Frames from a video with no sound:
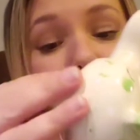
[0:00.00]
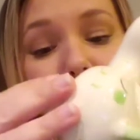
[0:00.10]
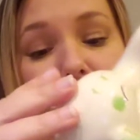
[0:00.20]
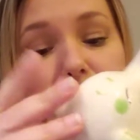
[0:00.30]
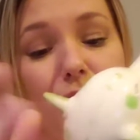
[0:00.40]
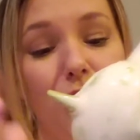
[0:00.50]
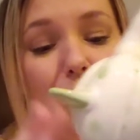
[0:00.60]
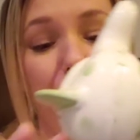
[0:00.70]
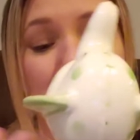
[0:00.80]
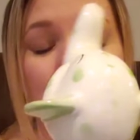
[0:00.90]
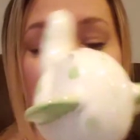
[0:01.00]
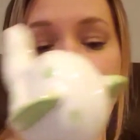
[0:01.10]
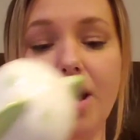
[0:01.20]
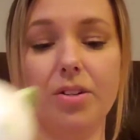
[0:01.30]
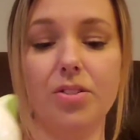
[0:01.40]
He has no chips or
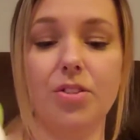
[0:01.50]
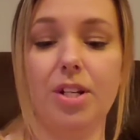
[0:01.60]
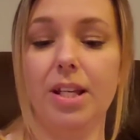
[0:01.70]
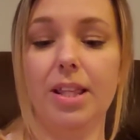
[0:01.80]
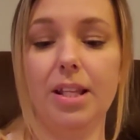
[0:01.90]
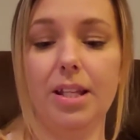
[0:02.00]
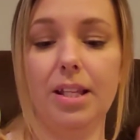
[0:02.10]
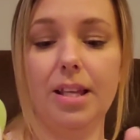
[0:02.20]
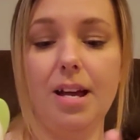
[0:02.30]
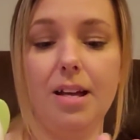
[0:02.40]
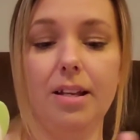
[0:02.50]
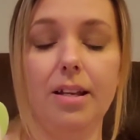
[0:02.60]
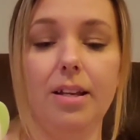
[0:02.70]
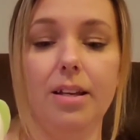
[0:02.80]
cracks or anything like that.